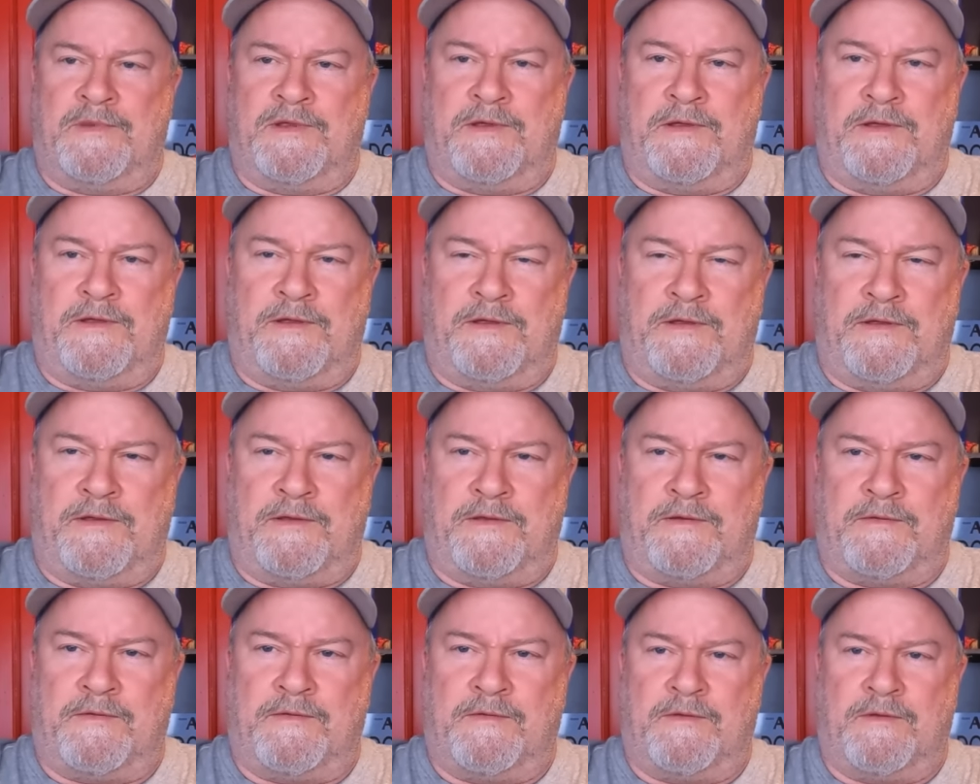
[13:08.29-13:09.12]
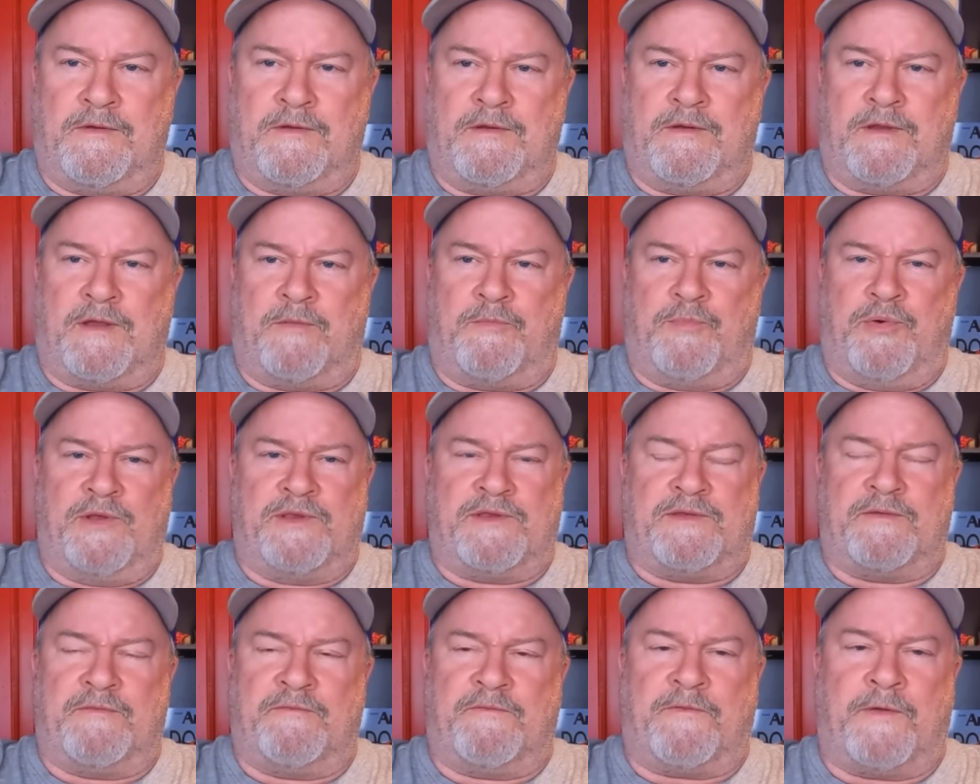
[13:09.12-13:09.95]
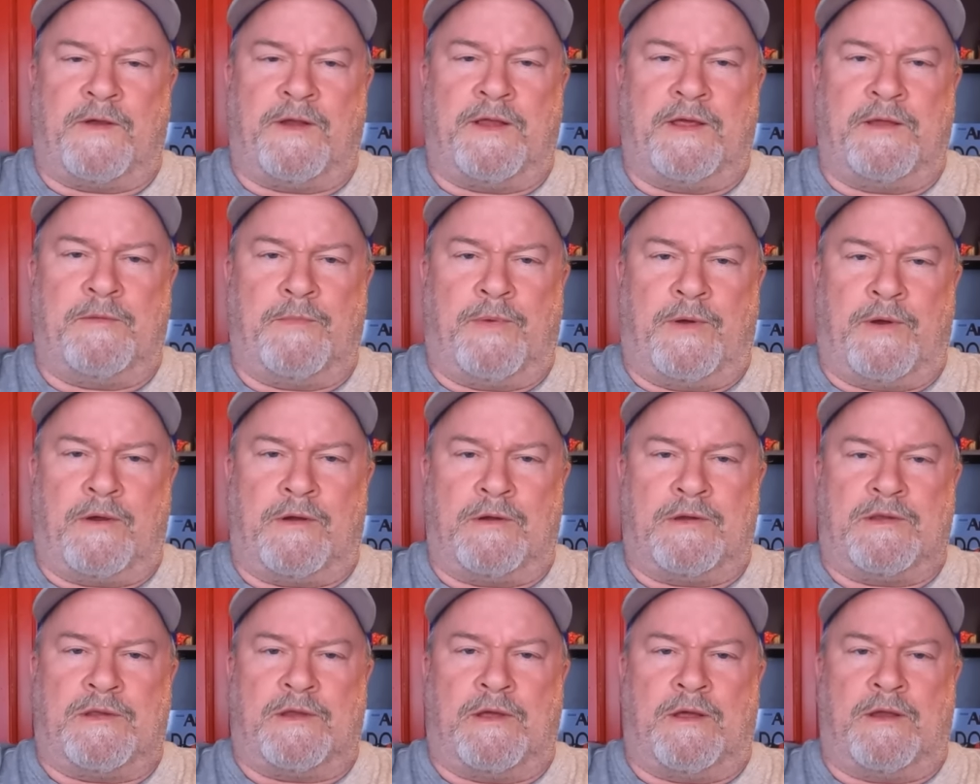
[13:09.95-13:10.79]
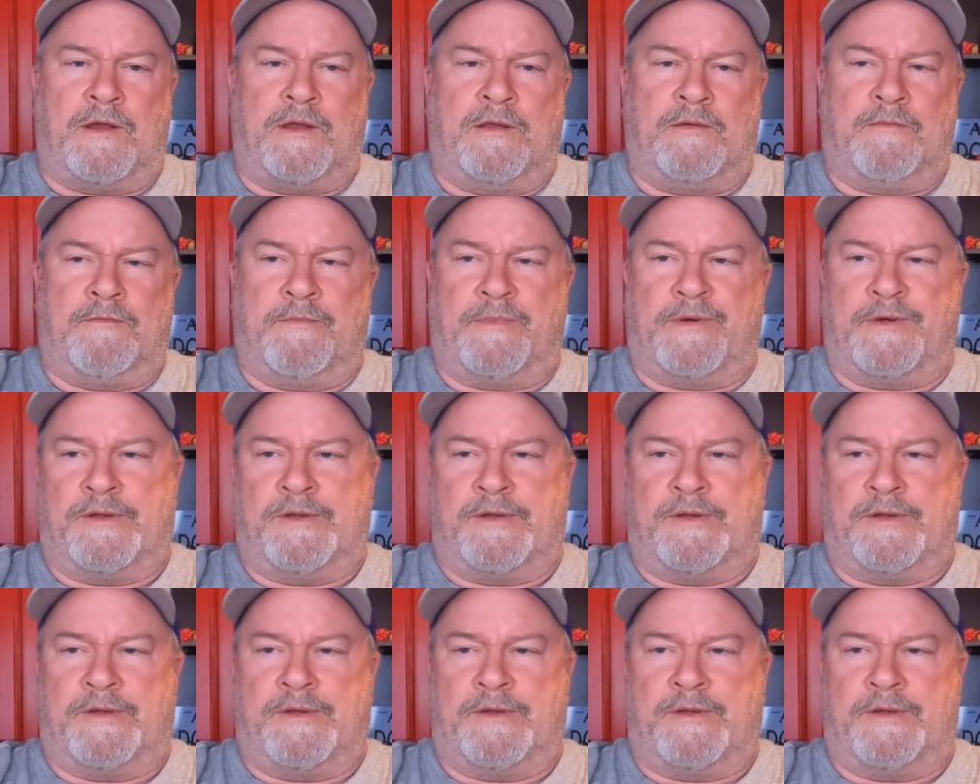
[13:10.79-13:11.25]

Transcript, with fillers: Uh, I put some front end parts on it,